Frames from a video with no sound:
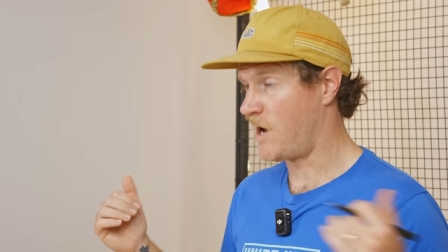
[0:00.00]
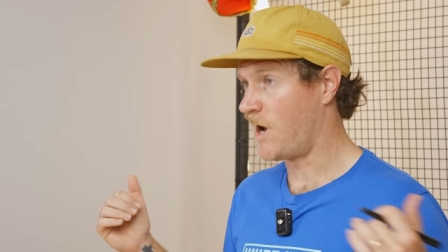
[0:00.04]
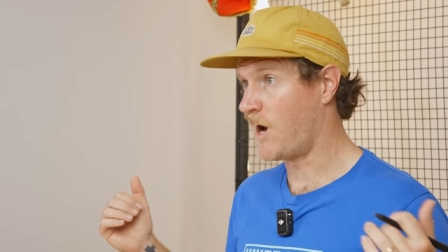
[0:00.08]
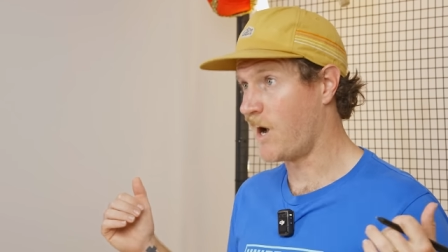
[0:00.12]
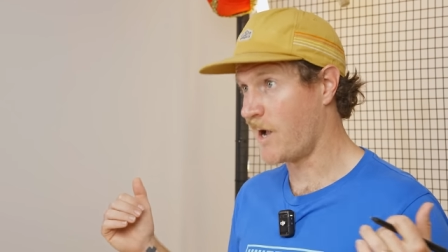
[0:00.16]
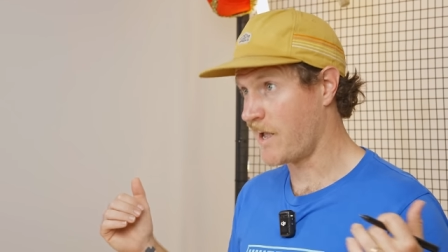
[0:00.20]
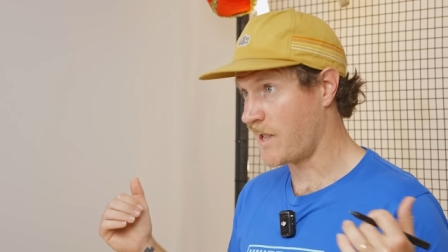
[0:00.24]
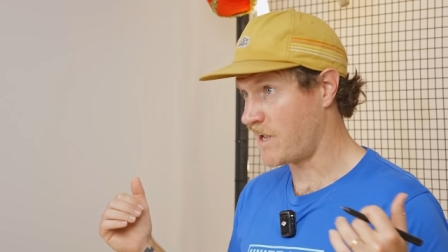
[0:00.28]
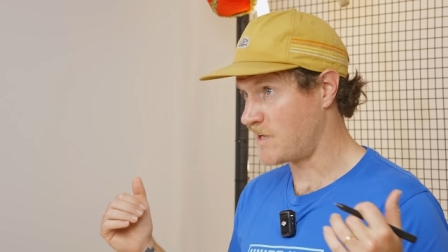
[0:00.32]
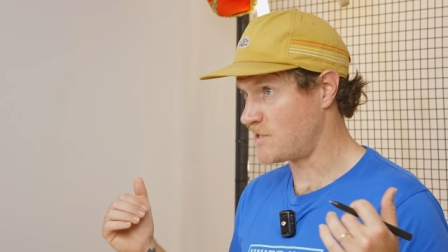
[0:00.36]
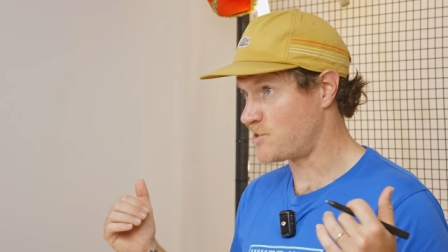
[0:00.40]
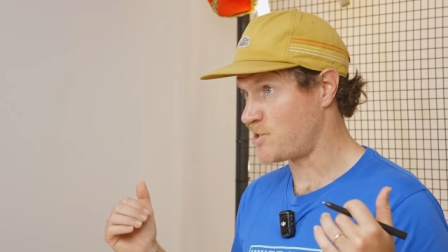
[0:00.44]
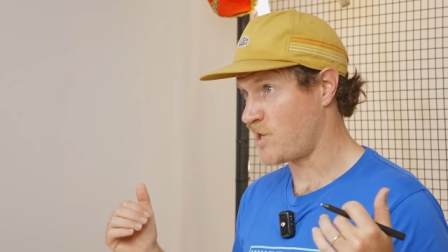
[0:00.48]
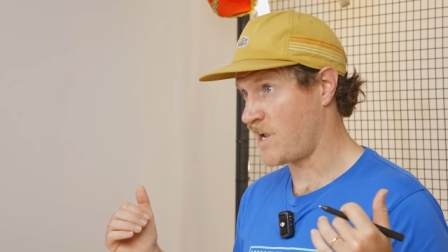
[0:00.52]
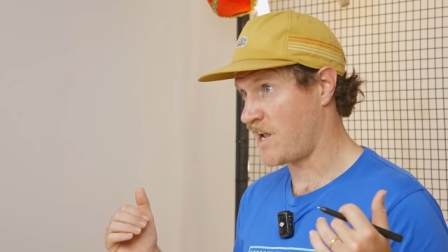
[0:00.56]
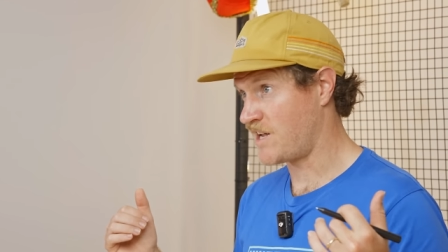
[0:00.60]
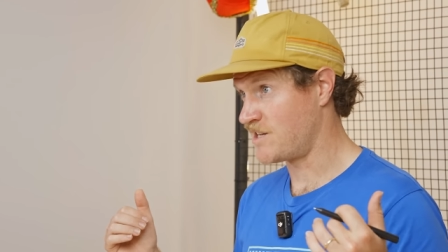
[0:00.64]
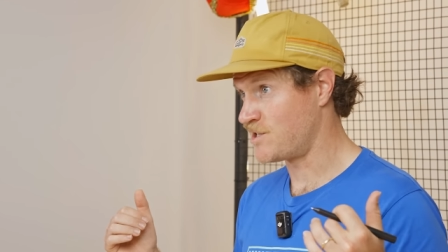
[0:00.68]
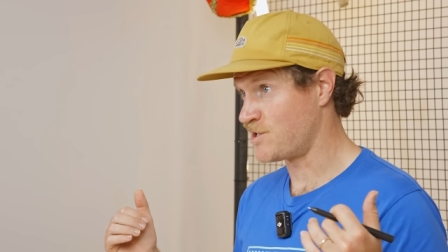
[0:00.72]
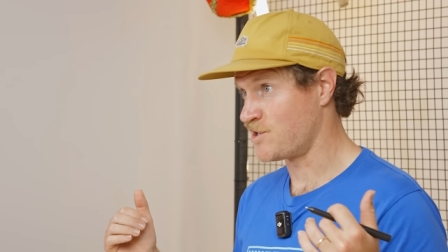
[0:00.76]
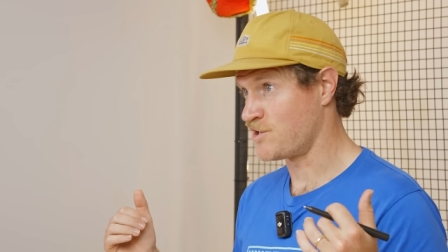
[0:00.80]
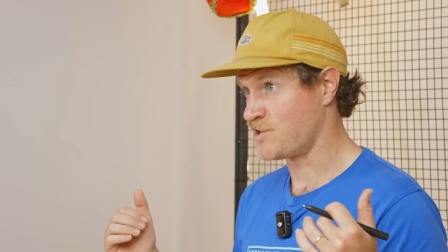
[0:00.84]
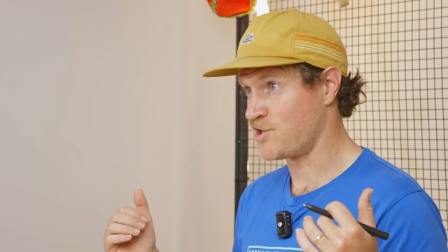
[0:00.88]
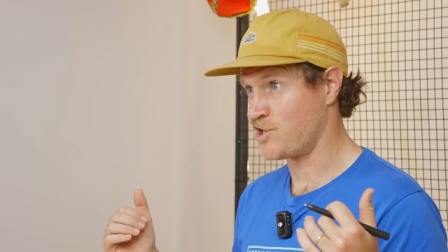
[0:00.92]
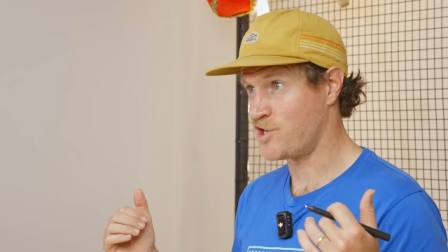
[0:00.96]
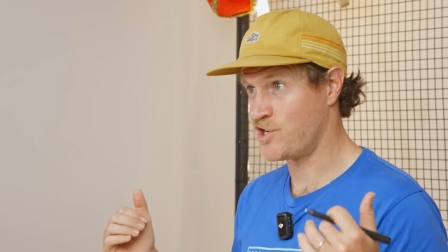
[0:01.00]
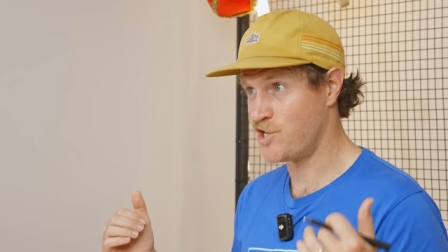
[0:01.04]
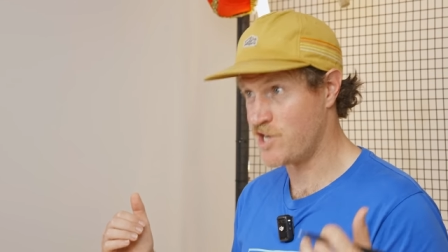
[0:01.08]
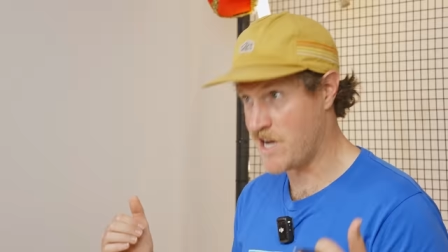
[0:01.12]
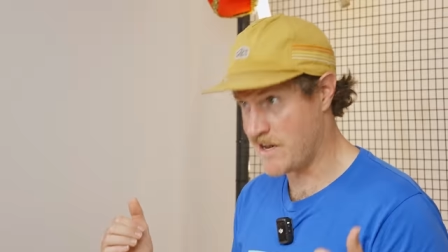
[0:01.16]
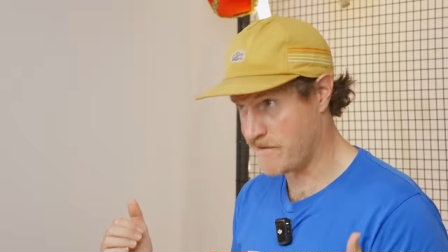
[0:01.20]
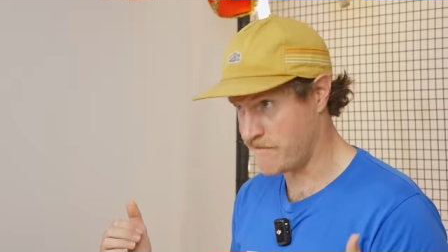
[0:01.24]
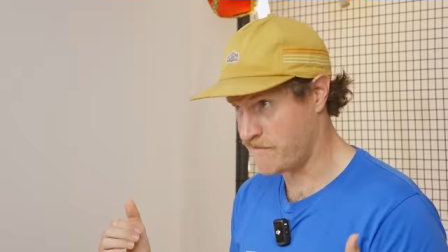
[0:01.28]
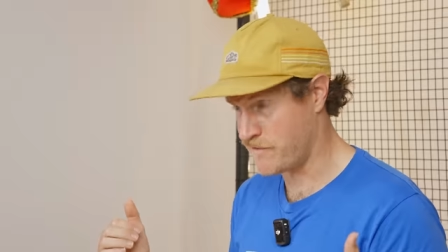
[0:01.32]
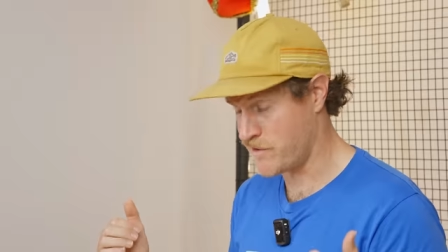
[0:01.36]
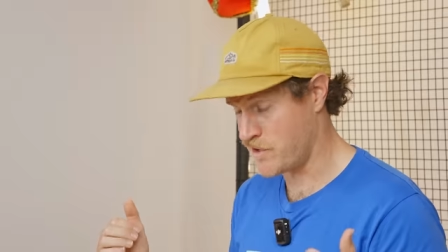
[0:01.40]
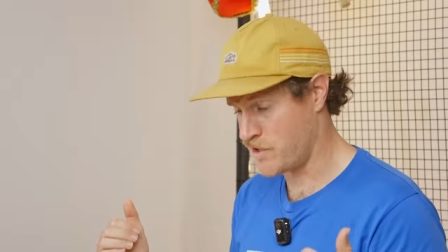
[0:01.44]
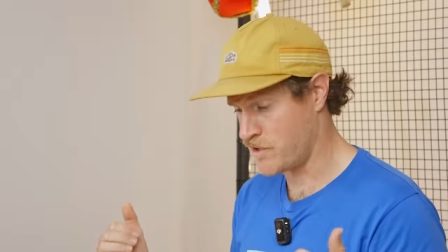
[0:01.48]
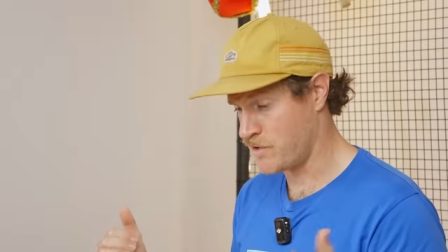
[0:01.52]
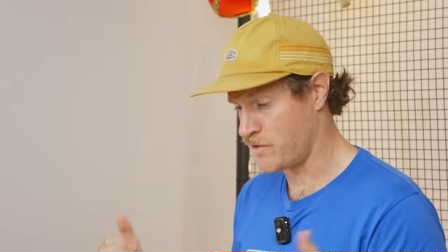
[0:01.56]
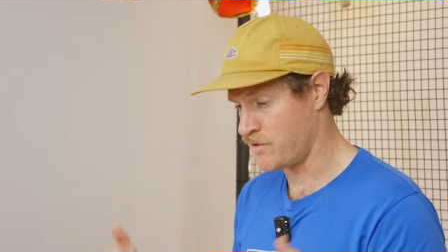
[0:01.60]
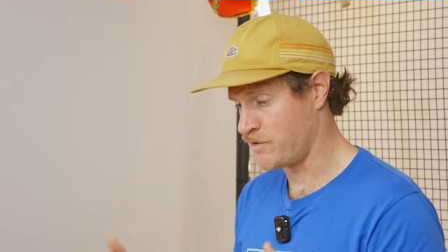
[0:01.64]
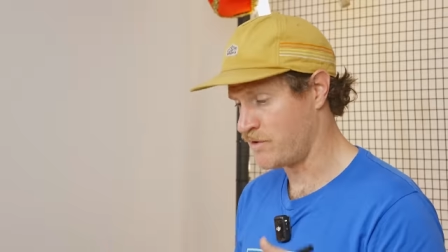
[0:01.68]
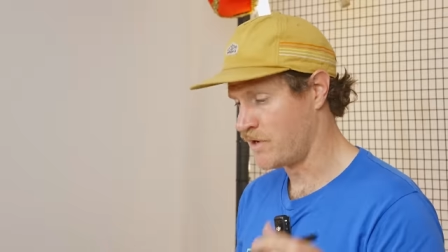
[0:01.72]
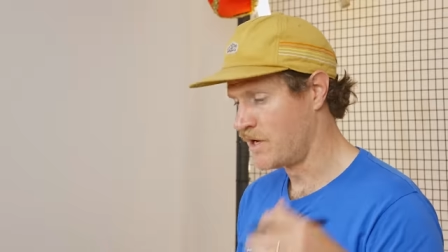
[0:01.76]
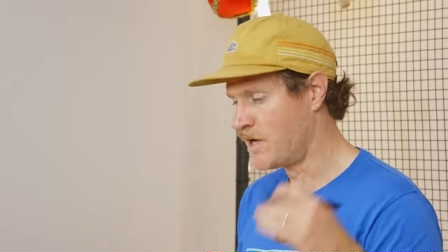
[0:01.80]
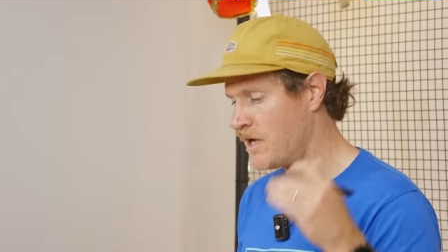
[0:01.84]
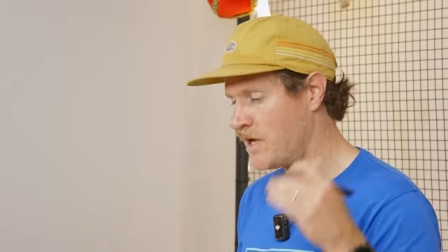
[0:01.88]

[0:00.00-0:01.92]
I ain't changing shit for you.